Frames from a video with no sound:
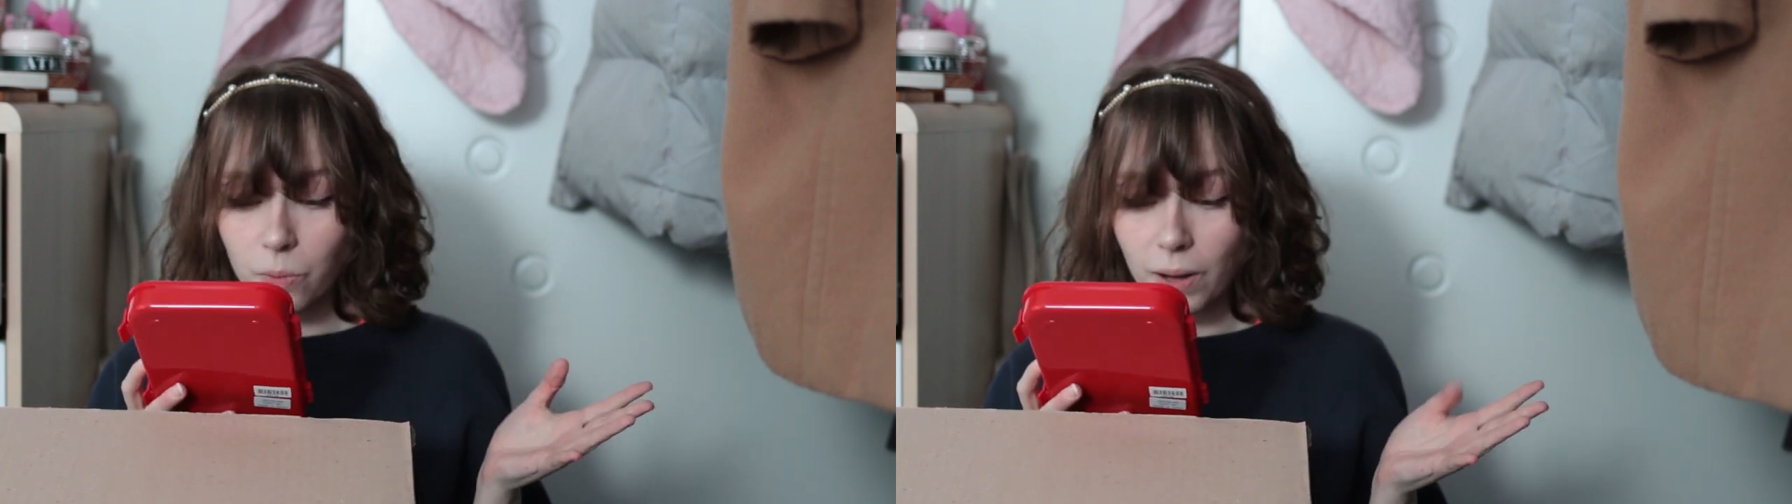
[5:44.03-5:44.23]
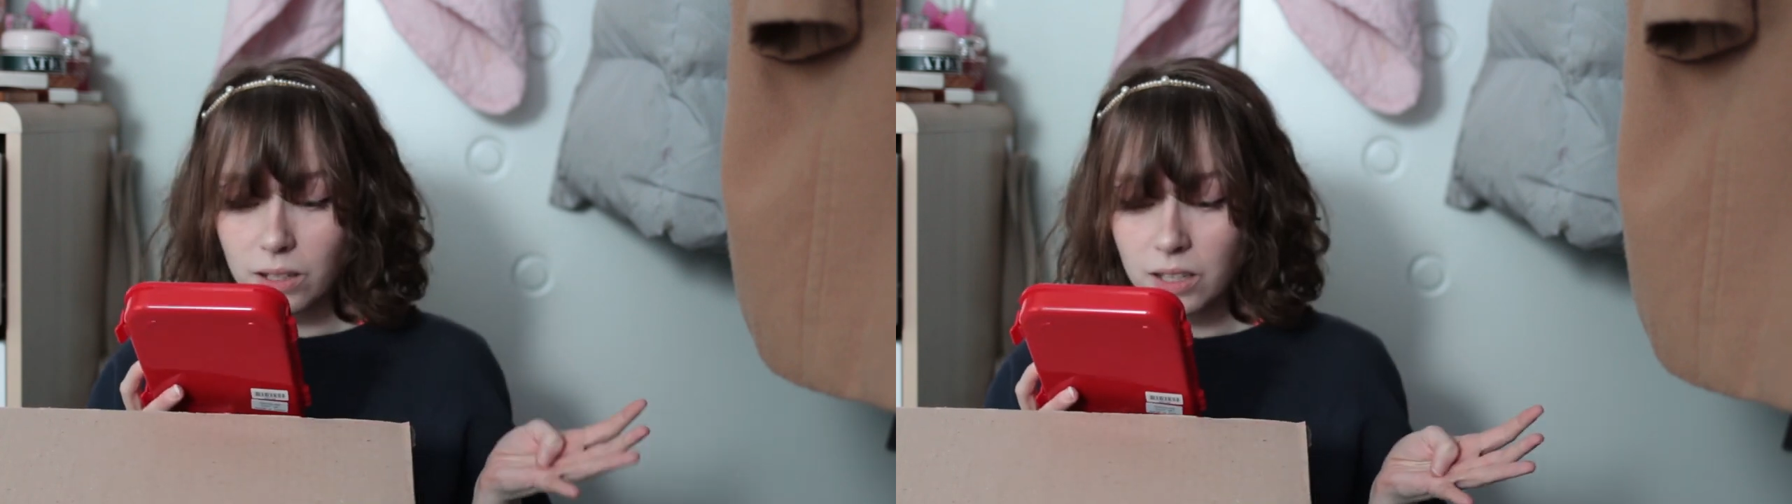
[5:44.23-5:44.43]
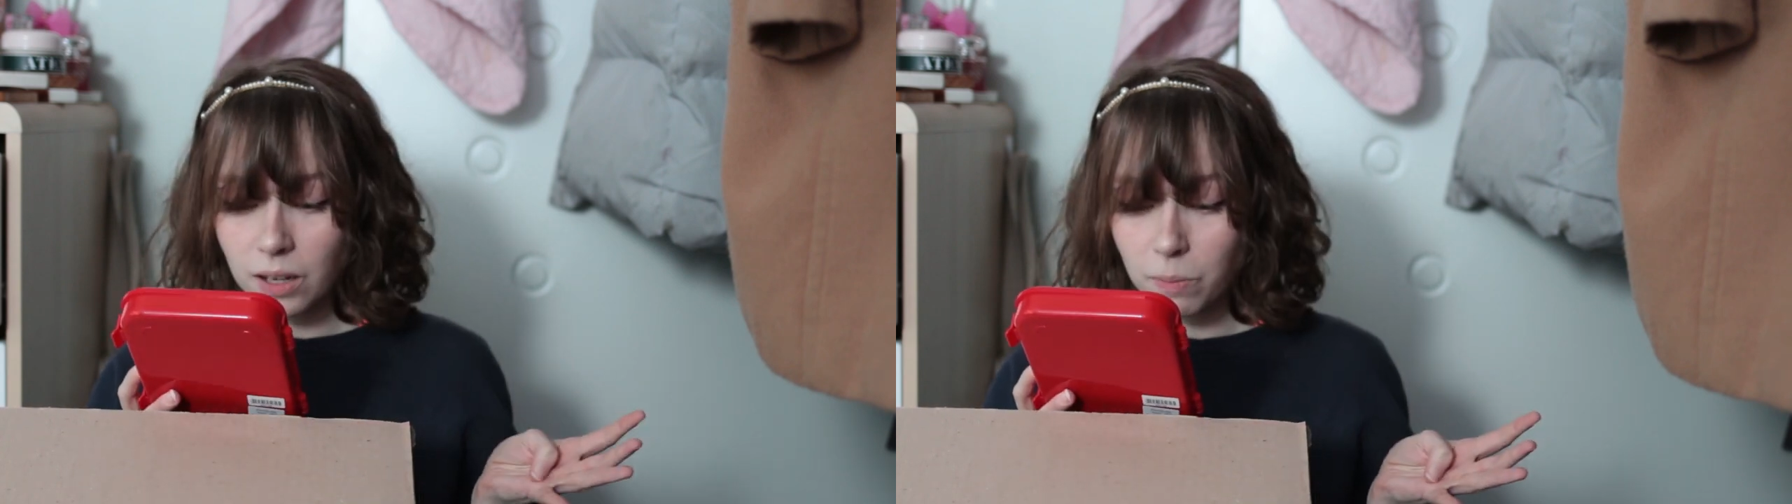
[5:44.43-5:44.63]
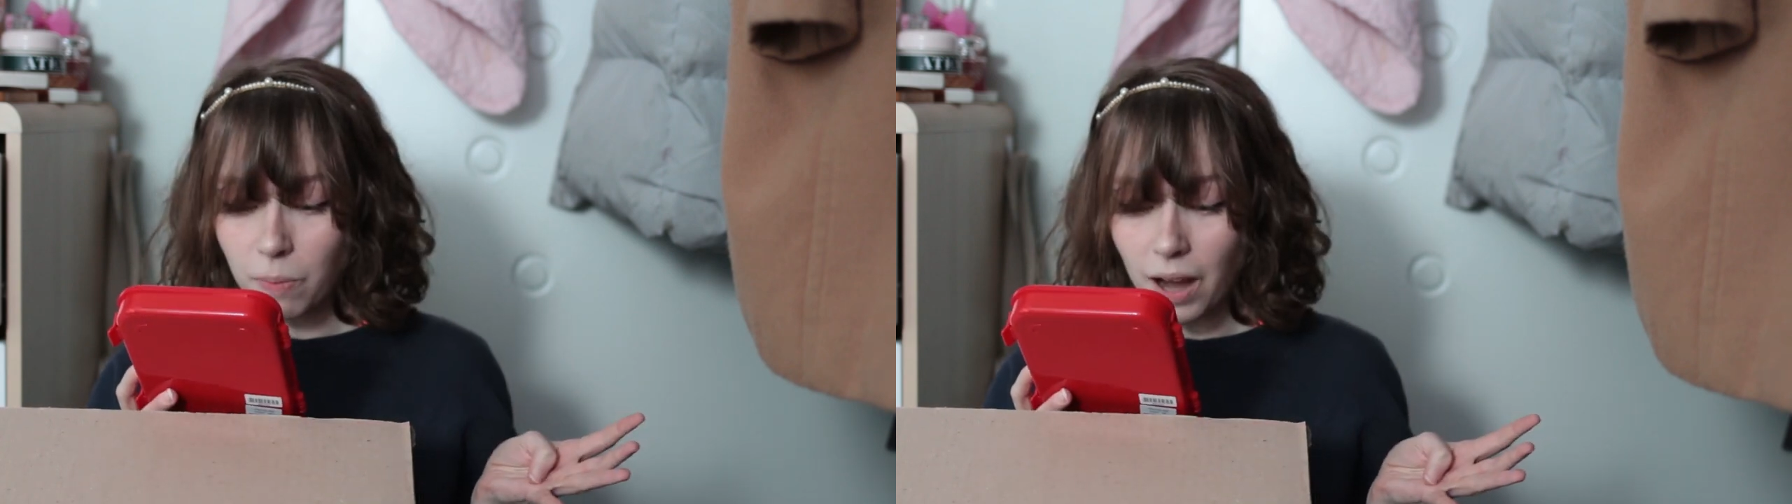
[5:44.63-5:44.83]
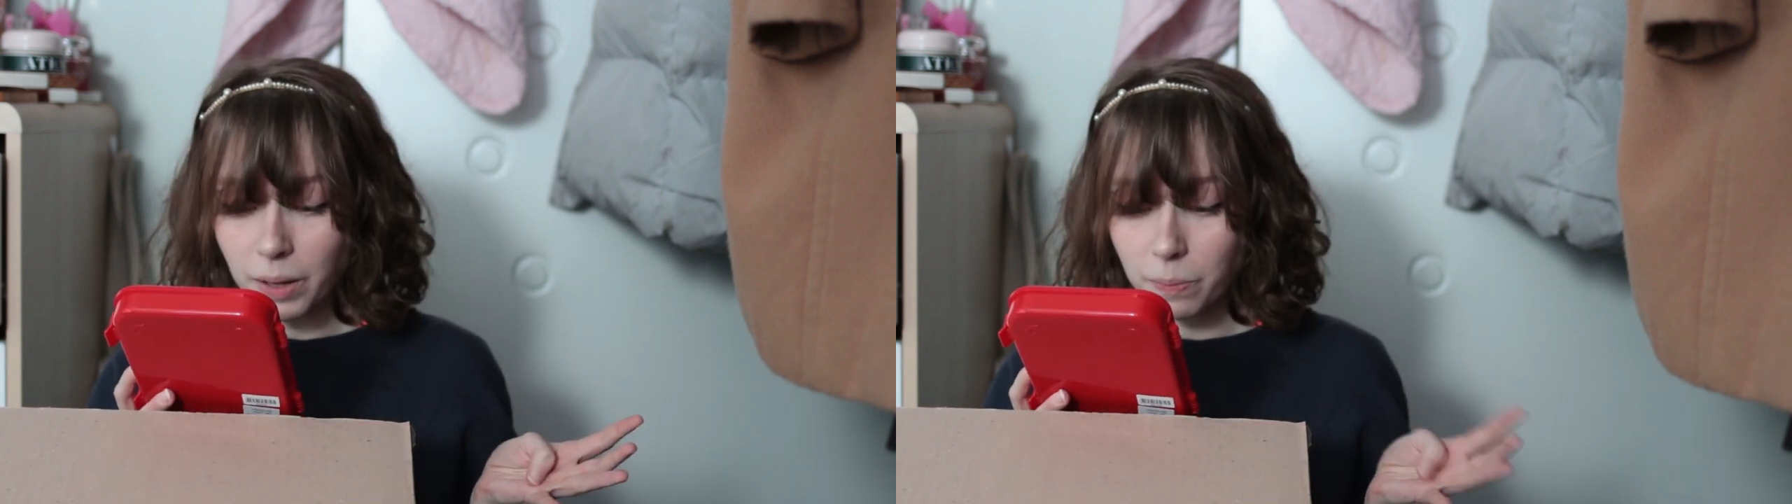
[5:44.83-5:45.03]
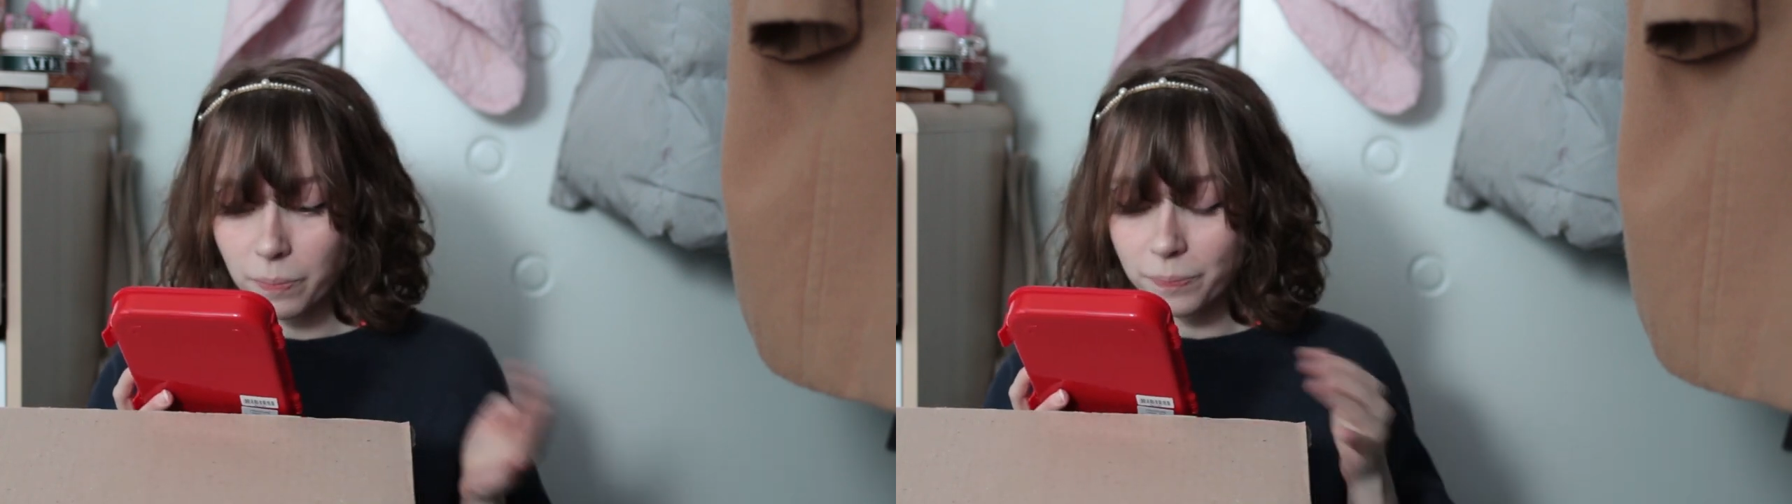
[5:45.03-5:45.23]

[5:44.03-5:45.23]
welting pipe.